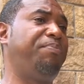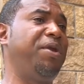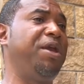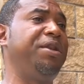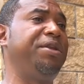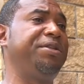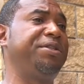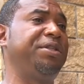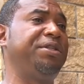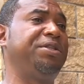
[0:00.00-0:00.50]

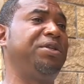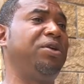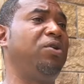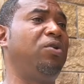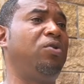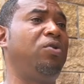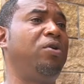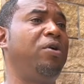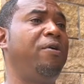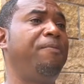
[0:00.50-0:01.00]
Peter's
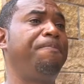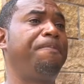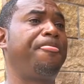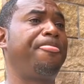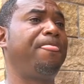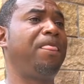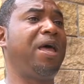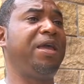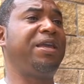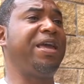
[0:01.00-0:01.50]
until
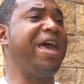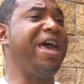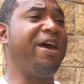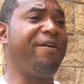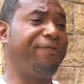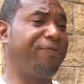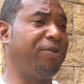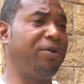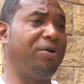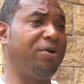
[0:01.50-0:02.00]
like
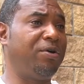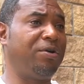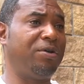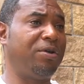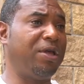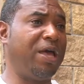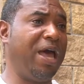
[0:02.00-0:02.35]
after